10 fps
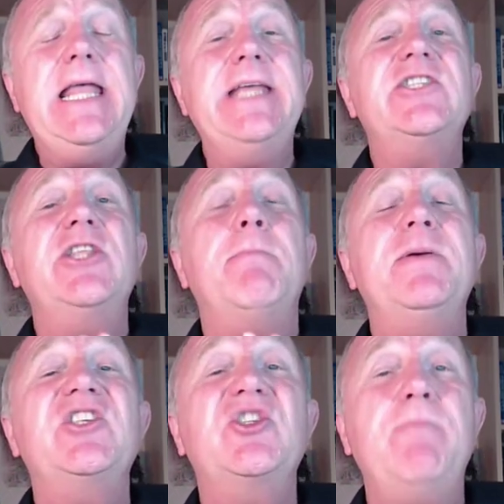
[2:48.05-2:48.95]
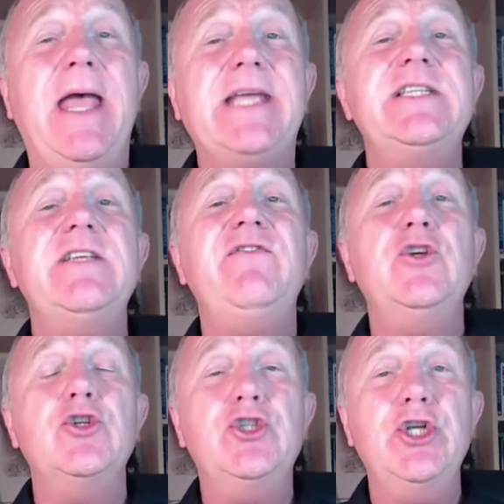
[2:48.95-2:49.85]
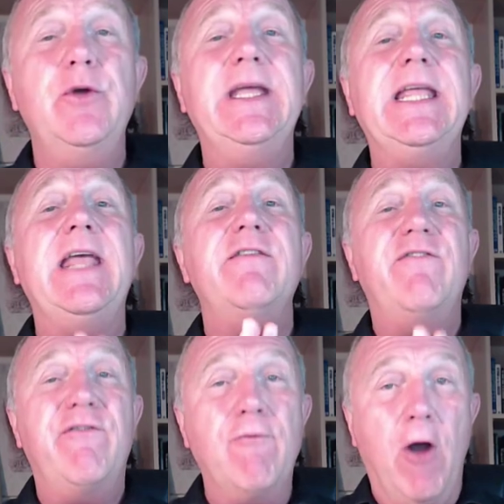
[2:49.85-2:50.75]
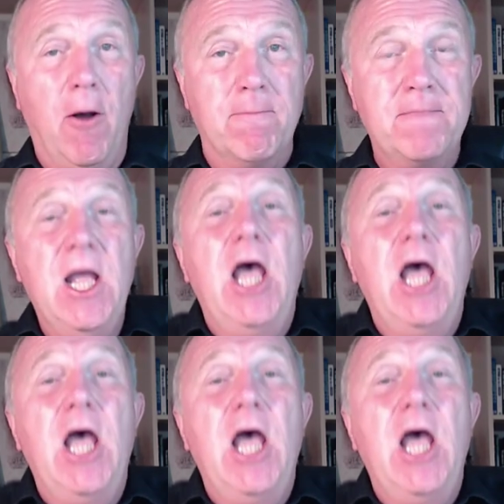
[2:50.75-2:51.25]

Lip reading: is the perspective you're doing it from.